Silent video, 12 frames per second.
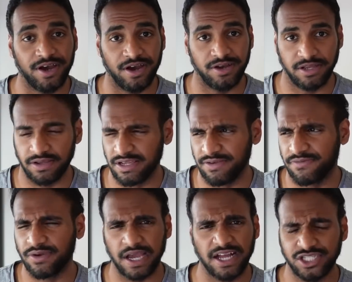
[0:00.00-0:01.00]
If
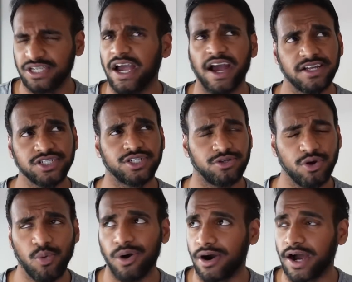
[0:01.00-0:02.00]
you actually, you know
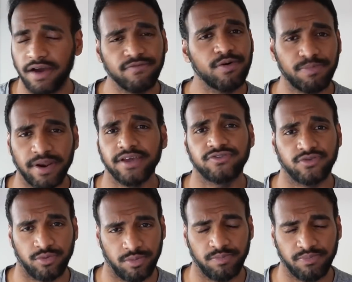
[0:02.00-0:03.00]
what? I've replied
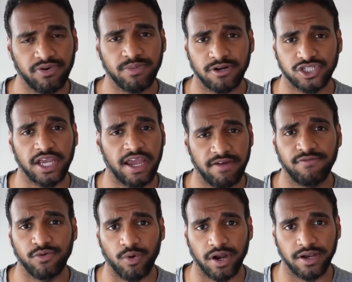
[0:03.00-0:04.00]
to pretty much
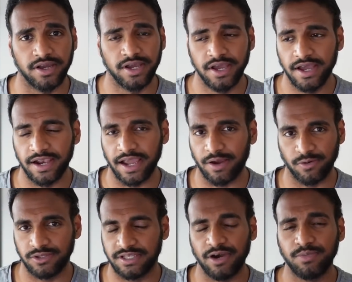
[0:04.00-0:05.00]
everyone.
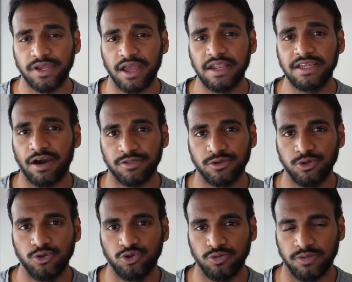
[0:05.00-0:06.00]
Like, tell me any other
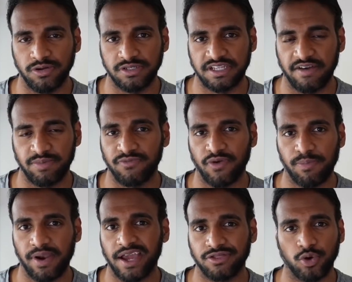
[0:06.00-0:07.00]
YouTubers that have been
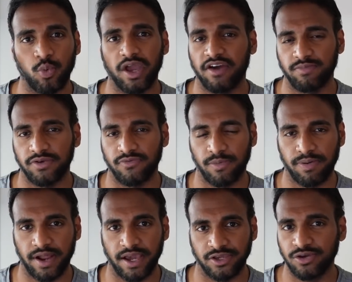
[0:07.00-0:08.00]
replying the way I've been
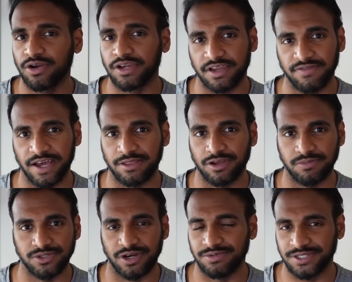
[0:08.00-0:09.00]
replying. You gotta give that
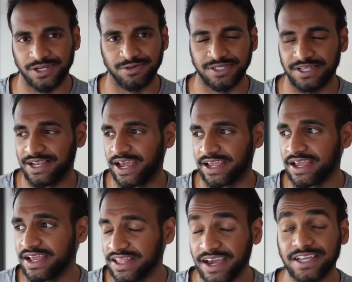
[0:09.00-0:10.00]
thumbs up, seriously. Like,
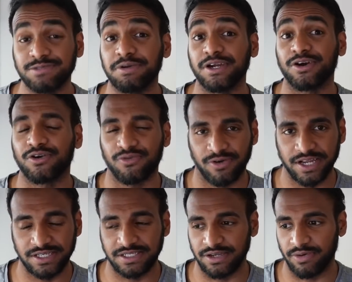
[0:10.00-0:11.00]
that has been
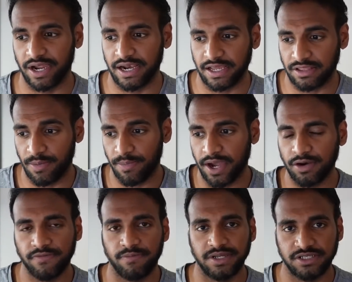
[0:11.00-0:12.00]
crazy, right? Like, the amount
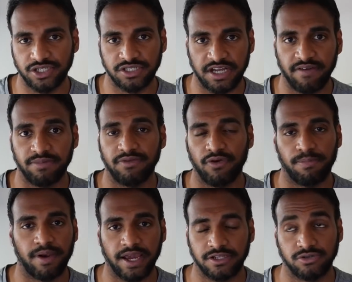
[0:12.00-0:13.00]
of messages that I've been
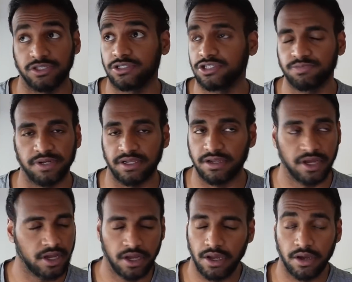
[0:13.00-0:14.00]
replying to has just been,
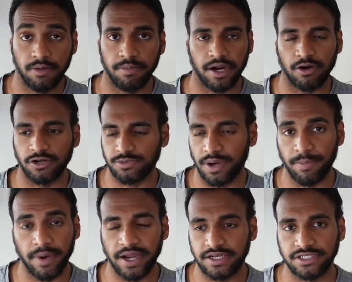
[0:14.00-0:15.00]
my gosh, my
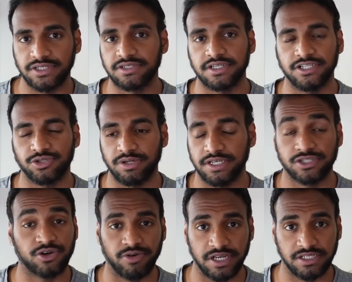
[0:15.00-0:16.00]
mind is just literally, it's
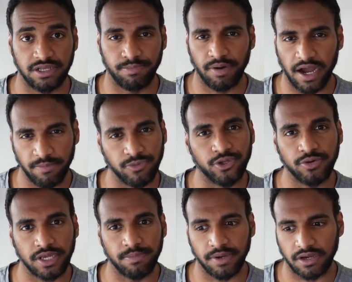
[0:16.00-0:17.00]
crazy. But I'm
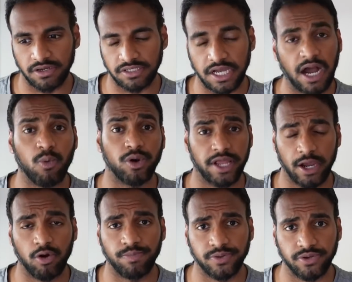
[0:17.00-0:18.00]
doing it because I want to
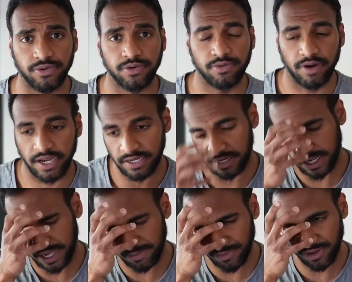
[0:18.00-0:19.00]
help you, right?
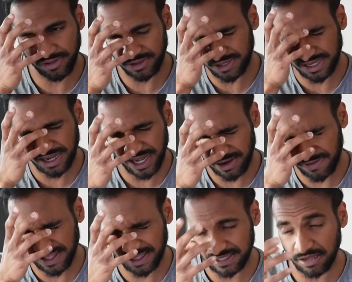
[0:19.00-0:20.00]
I'm not the kind of
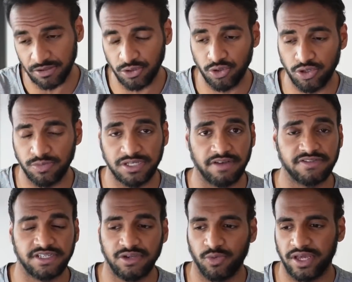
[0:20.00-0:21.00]
like these other YouTubers I've
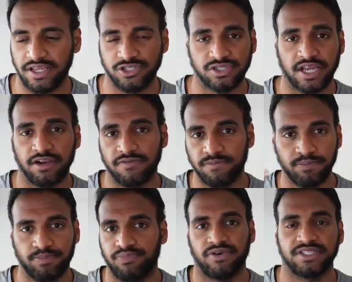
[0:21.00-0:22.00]
seen where they just kind of
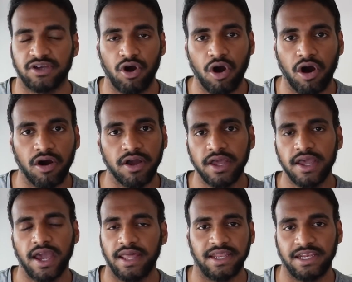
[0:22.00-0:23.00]
press a heart
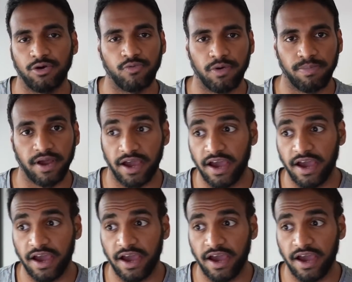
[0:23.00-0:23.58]
and then they don't reply.